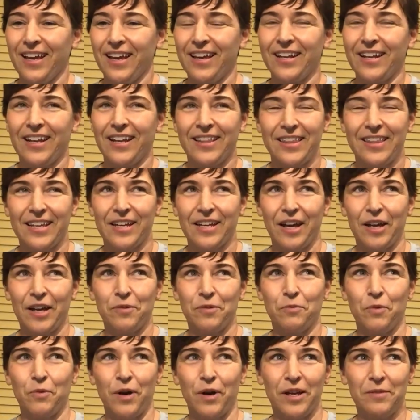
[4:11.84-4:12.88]
and I think I
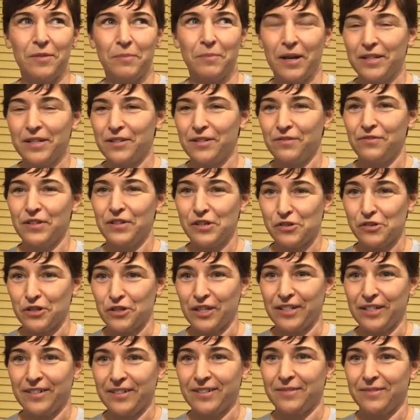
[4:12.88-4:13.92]
won my
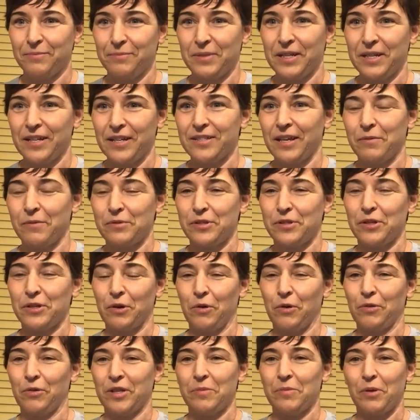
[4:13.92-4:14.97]
division because I was the
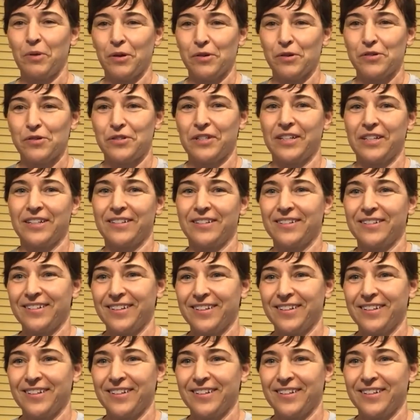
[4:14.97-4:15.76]
only person.